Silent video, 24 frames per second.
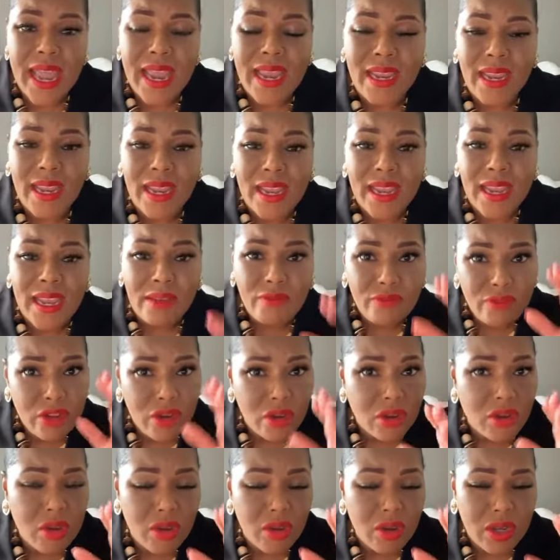if you're
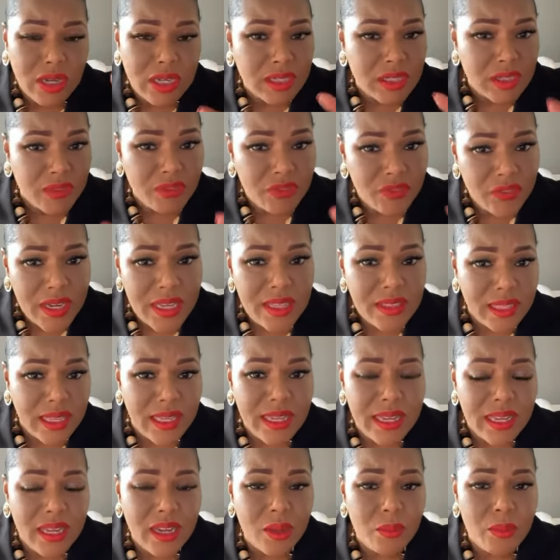going to defeat the
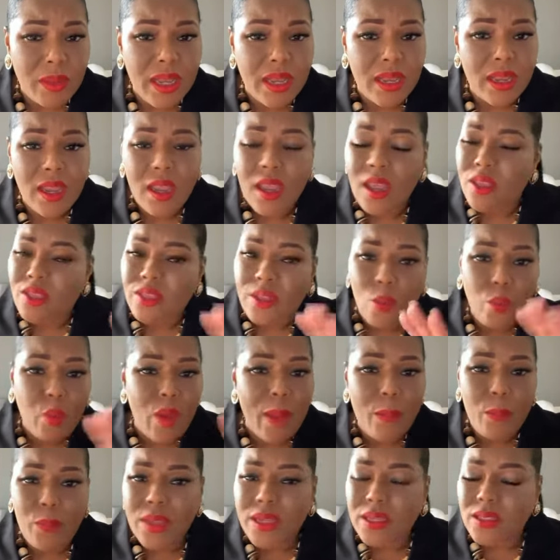enemy, the
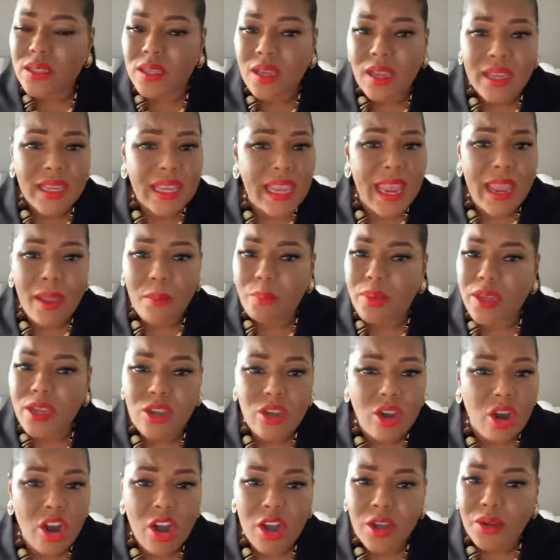weapons can't be
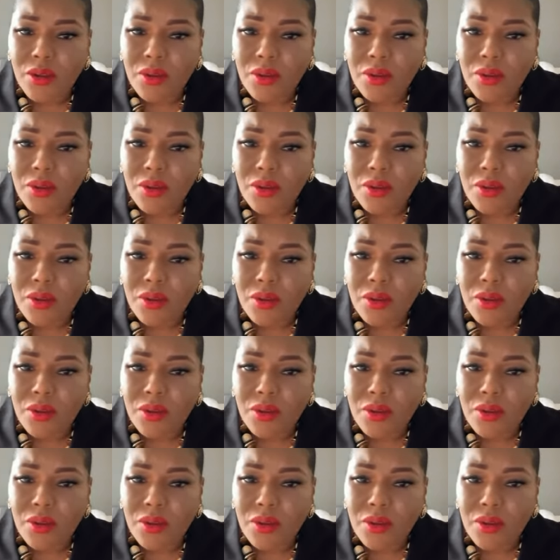carnal.